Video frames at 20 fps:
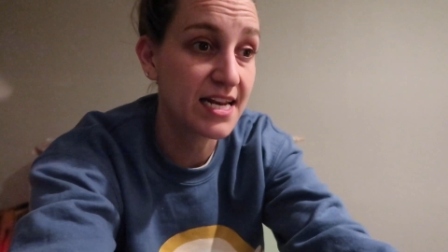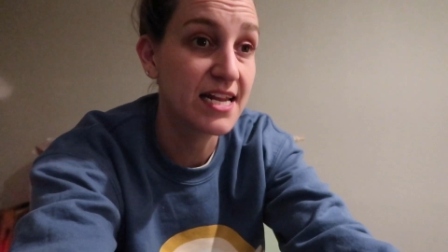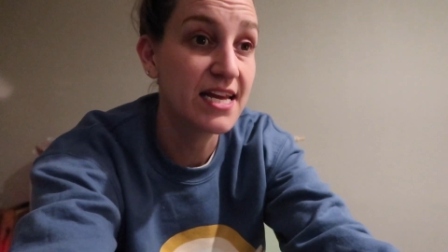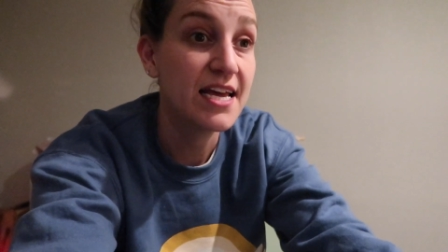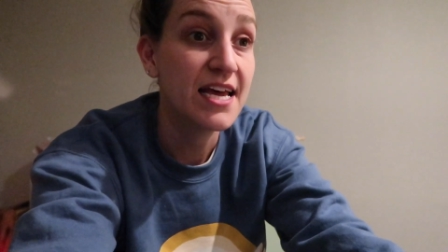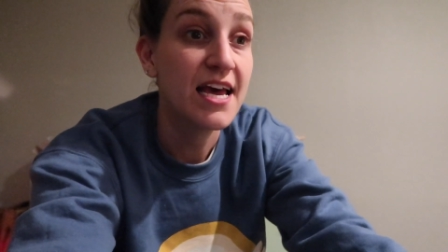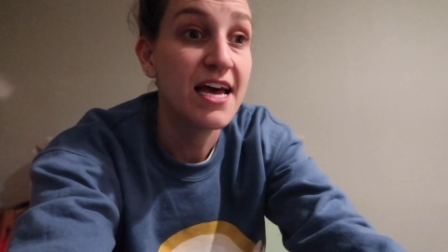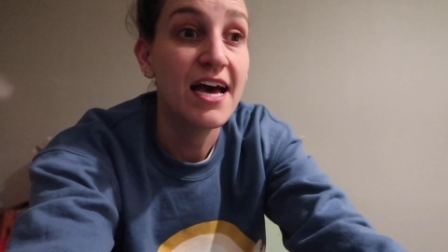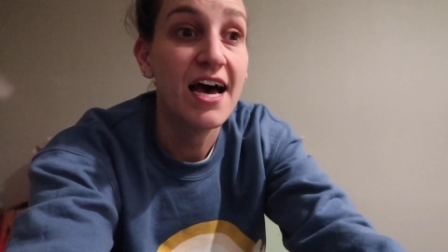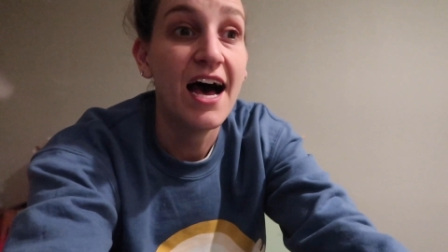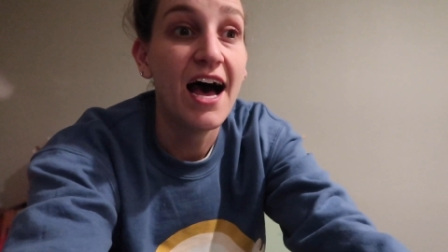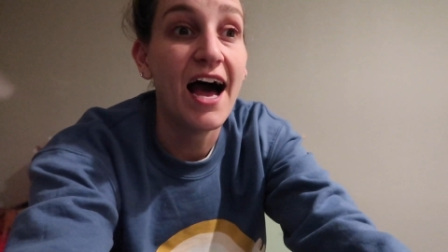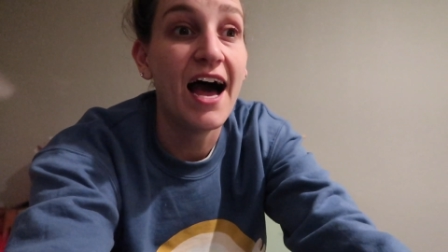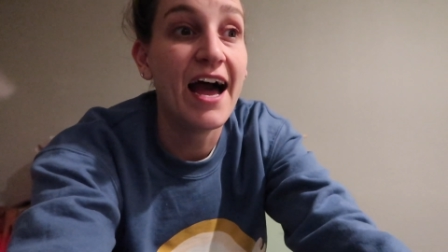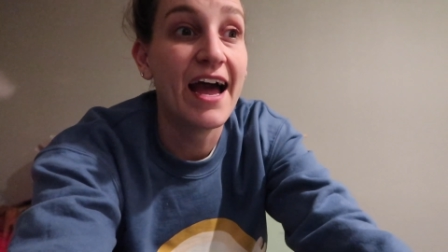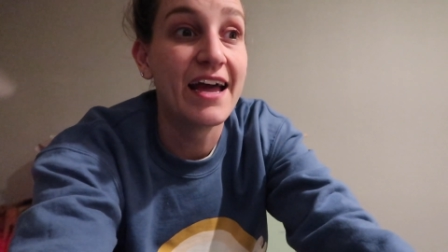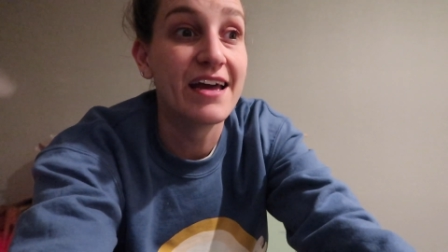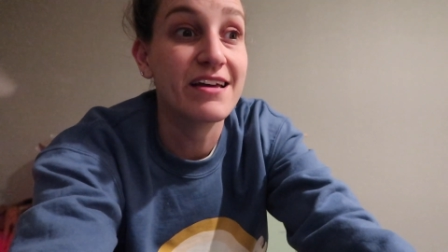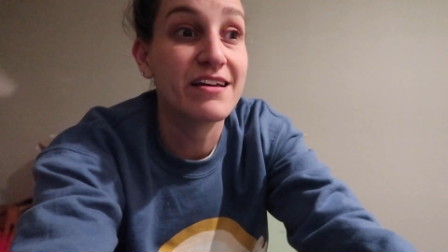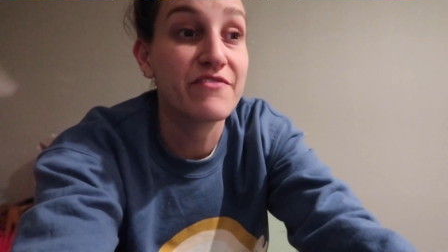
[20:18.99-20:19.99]
And
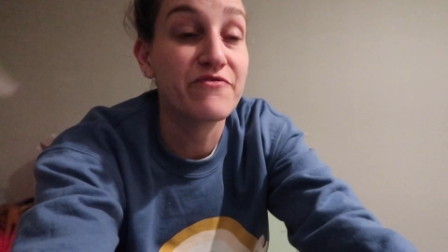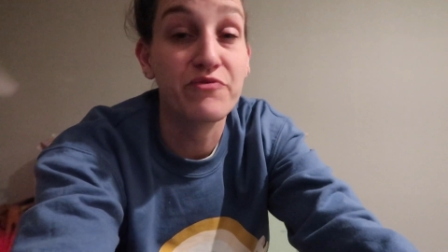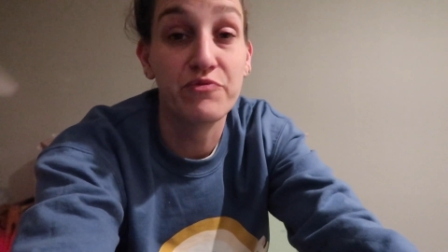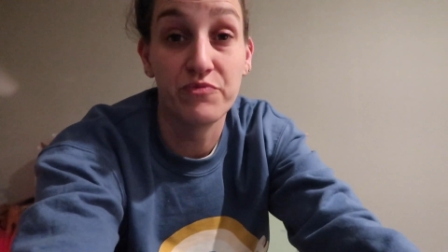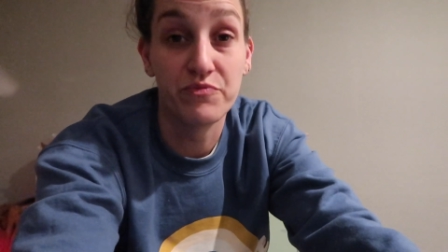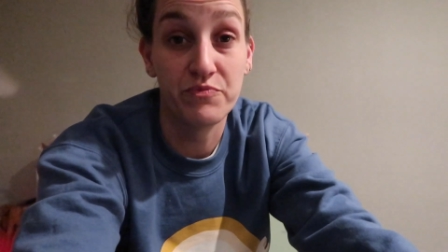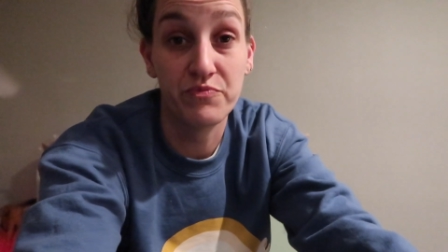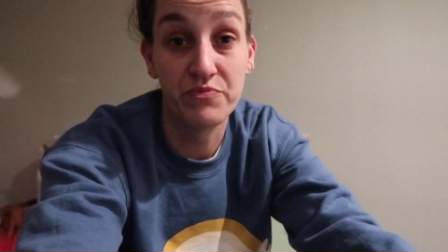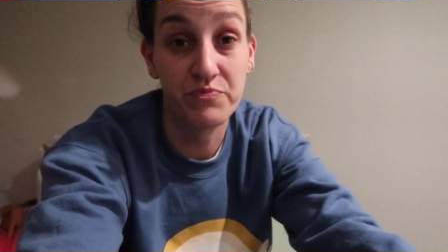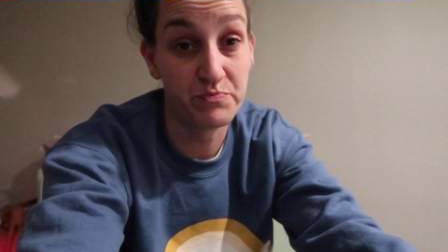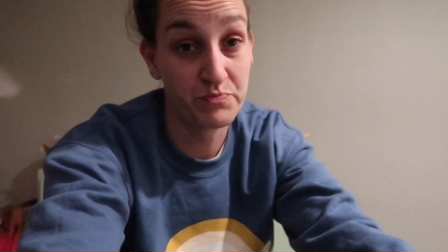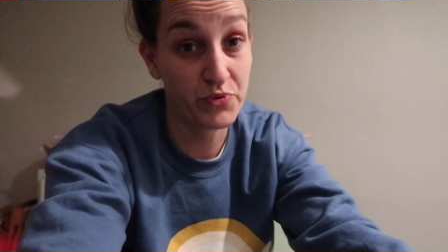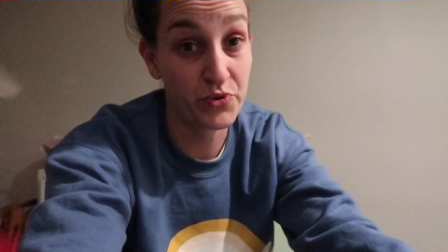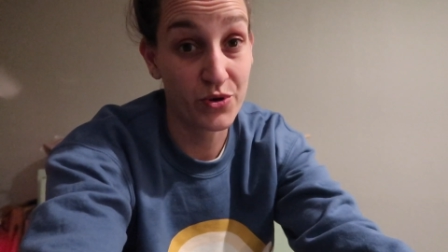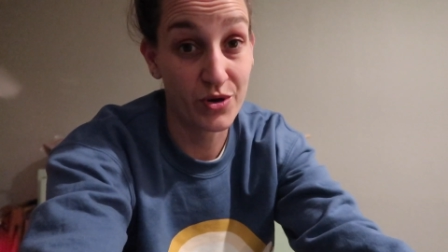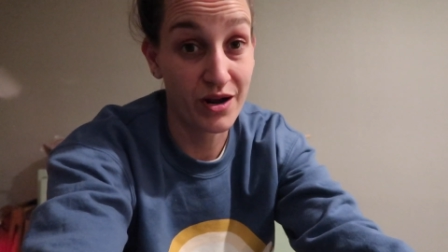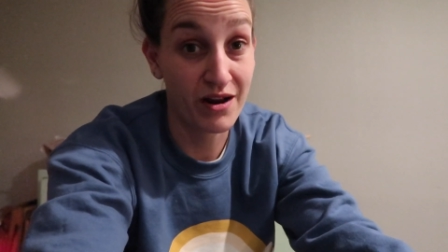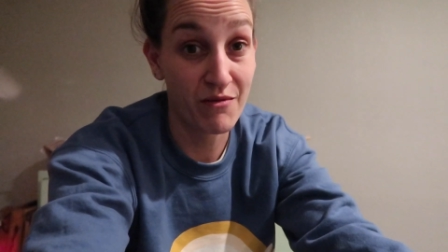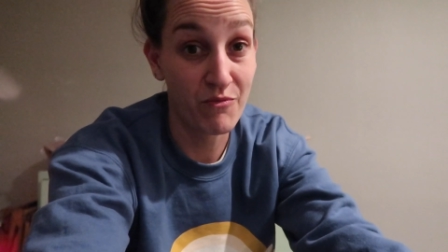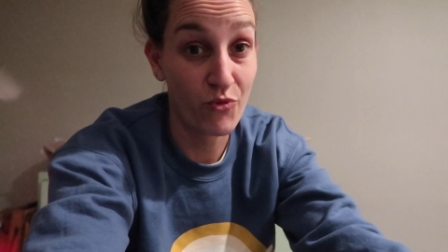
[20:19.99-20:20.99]
I've
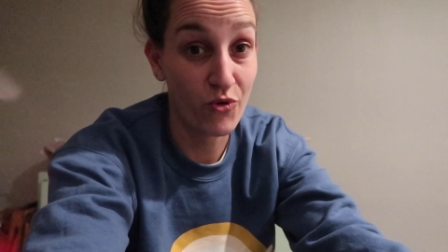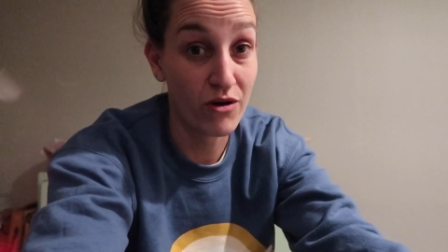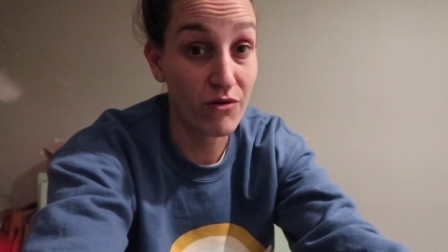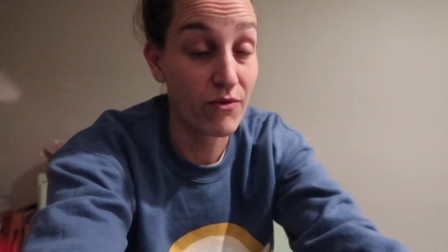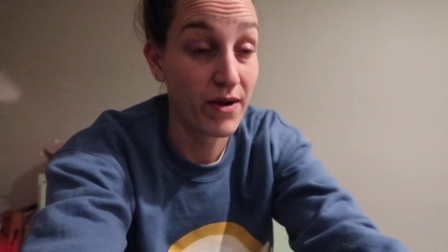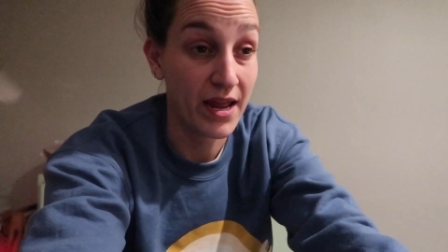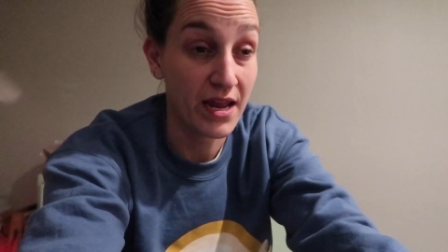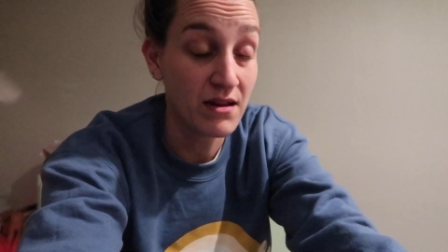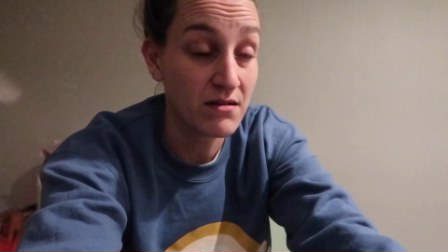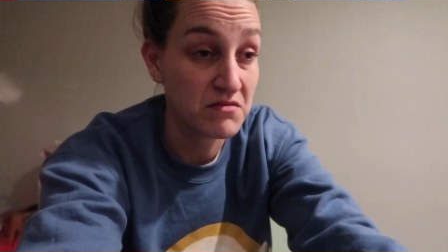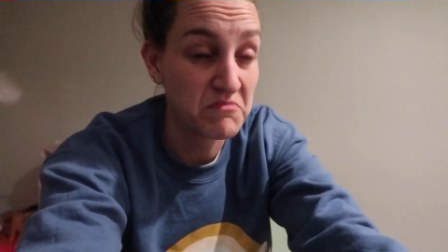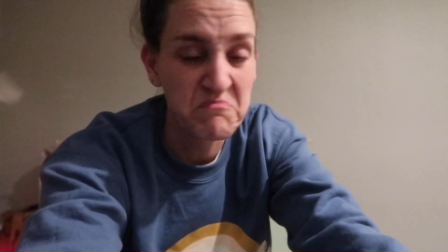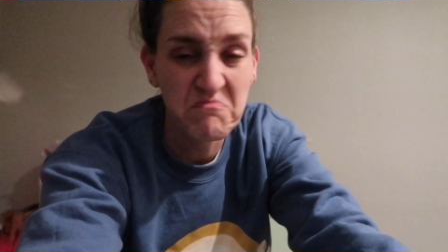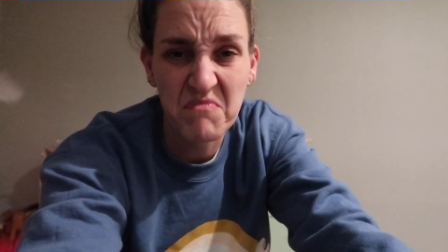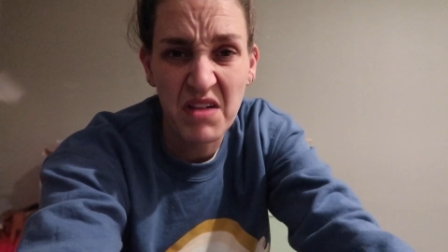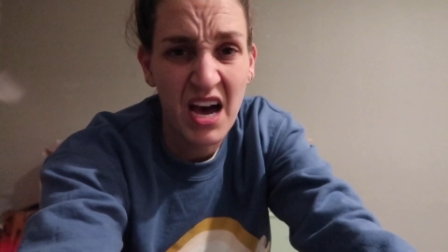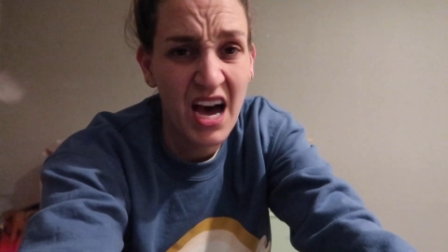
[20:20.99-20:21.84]
put on more weight.